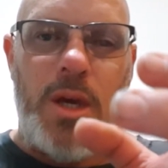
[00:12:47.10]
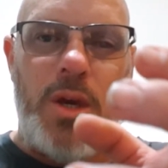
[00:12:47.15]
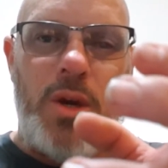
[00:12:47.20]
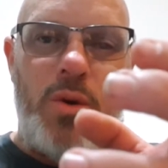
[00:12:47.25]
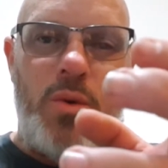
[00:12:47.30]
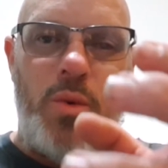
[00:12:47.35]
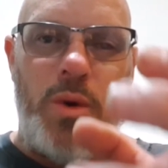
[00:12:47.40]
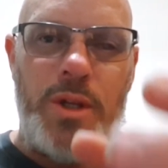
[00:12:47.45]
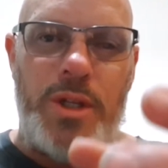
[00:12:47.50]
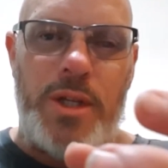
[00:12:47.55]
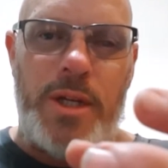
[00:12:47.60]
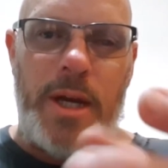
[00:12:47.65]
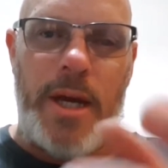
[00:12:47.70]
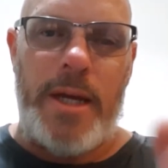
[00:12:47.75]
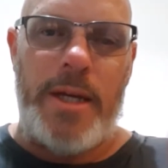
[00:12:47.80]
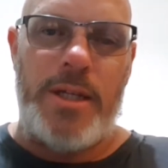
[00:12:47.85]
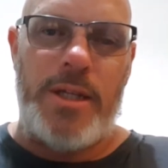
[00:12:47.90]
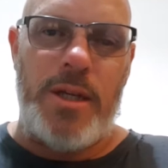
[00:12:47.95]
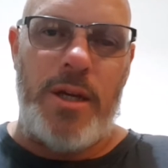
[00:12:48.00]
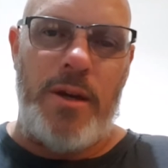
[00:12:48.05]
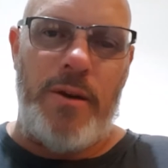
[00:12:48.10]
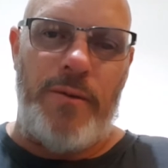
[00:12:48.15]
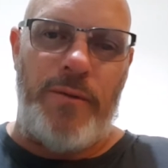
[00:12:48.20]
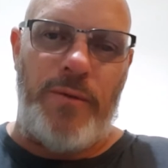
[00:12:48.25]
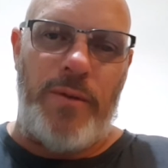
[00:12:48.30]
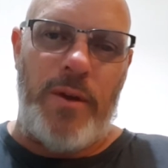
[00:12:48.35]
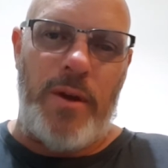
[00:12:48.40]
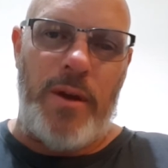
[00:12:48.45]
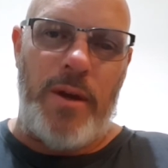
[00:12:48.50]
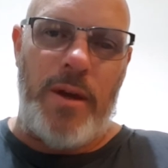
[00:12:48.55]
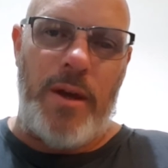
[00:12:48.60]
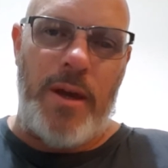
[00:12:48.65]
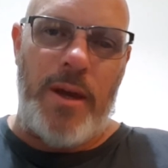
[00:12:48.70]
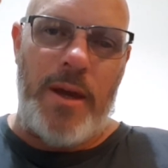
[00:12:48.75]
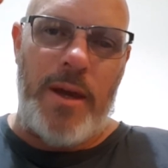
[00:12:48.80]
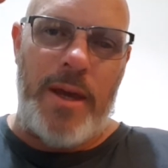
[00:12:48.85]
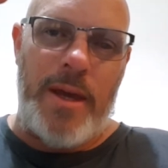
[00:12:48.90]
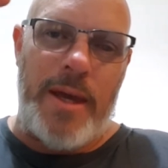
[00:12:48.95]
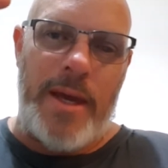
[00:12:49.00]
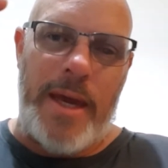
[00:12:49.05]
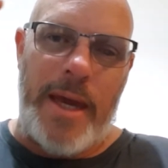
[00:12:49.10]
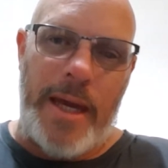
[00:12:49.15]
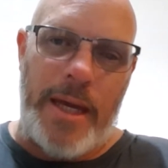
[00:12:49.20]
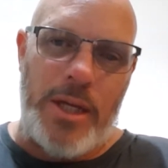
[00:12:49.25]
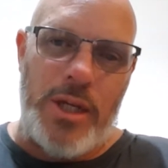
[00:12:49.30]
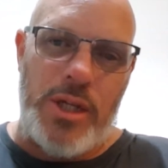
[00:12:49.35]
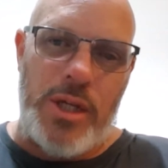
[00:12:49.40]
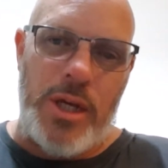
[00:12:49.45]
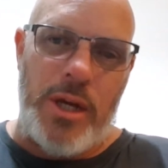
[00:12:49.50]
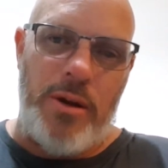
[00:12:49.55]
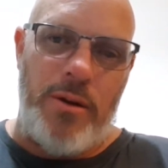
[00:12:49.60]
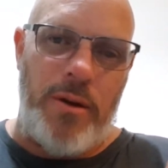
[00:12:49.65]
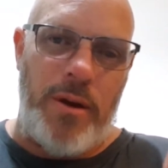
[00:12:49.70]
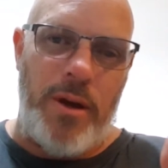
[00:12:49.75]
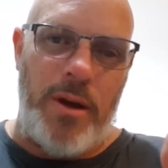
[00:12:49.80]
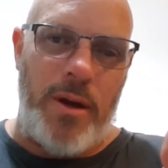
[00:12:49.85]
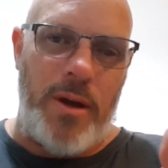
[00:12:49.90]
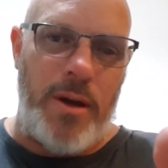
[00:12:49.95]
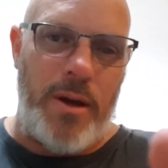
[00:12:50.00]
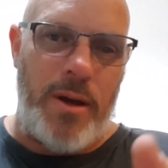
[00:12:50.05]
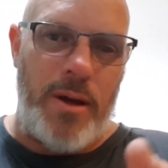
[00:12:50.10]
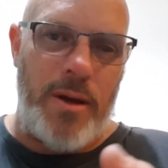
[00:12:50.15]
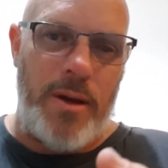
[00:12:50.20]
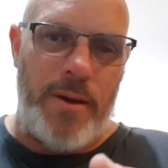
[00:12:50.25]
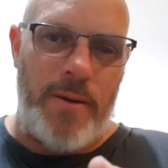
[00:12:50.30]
In which case, if the exterior